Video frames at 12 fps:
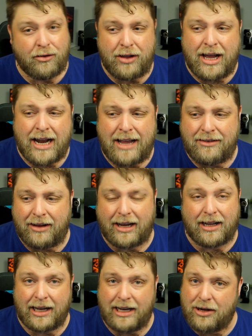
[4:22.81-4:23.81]
So
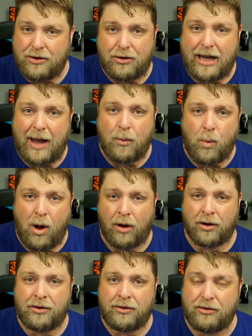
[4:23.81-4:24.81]
theoretically, you could get
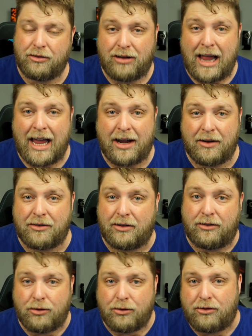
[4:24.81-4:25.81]
one, just like as a
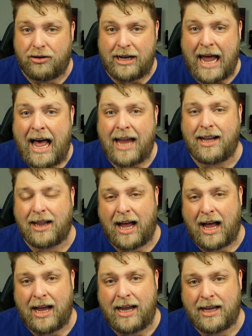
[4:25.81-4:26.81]
touch
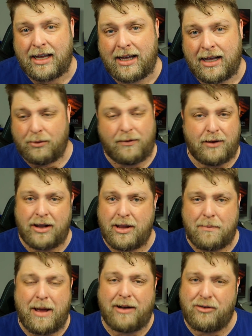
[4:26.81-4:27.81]
nightlight. So if you're in
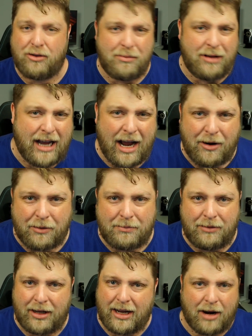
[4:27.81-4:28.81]
the bedroom, you get
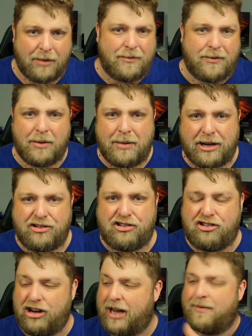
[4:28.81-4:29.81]
up for a big
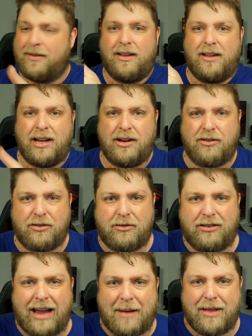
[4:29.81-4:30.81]
and then you
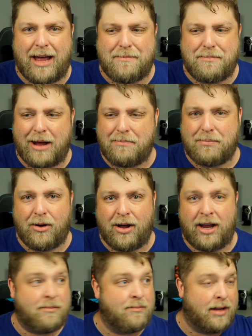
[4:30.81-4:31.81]
just tap that bad
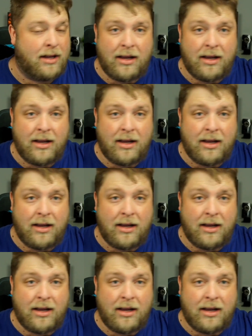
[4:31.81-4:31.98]
boy.